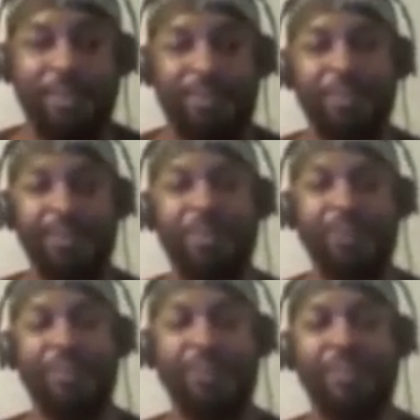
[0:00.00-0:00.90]

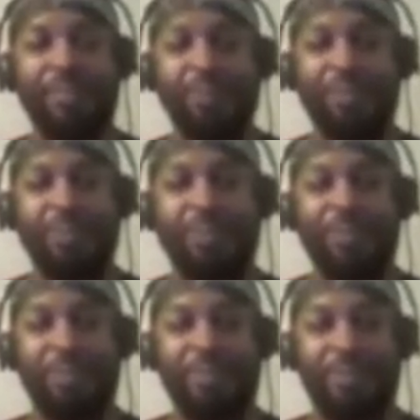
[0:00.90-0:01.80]

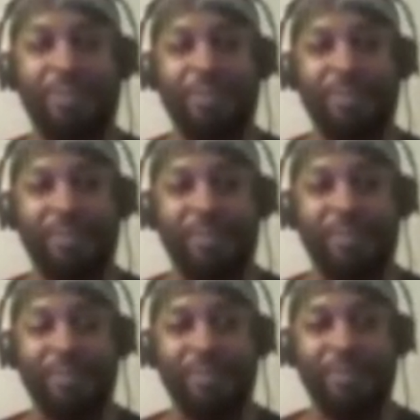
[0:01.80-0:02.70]

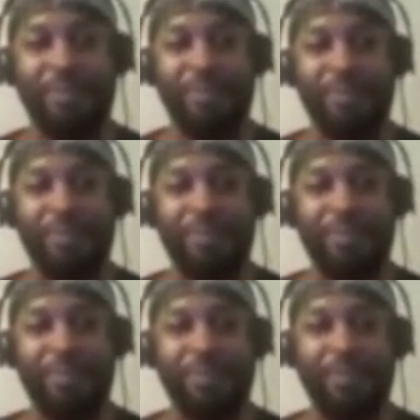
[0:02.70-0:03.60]

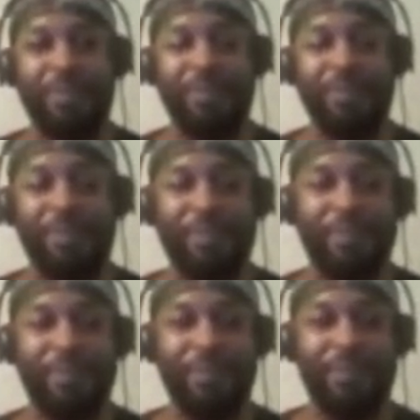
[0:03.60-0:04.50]

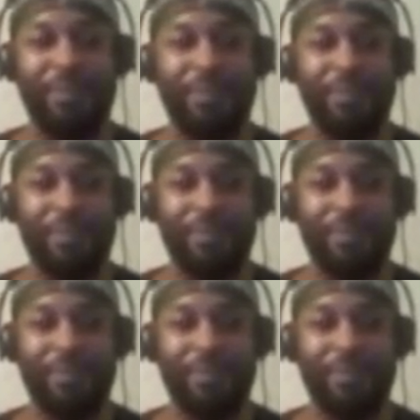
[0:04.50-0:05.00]
No words are spoken by the person on screen.